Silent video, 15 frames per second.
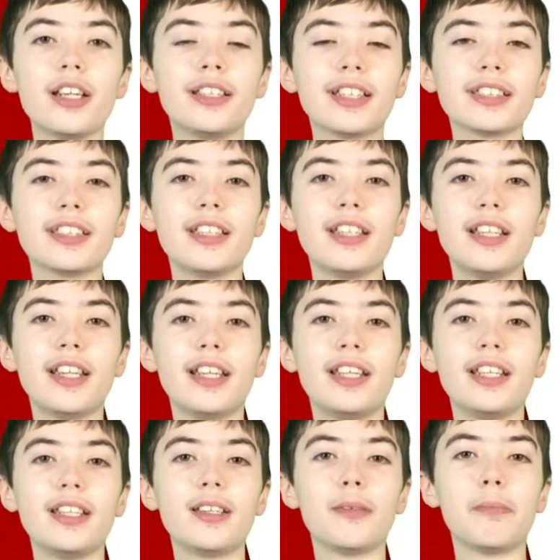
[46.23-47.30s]
it doesn't need a
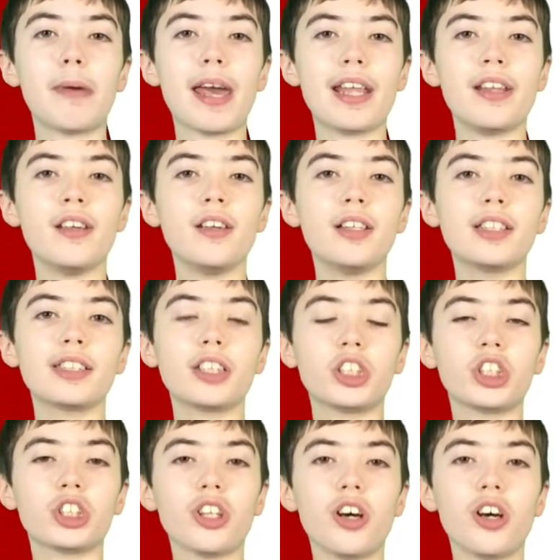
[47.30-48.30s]
heated bed such as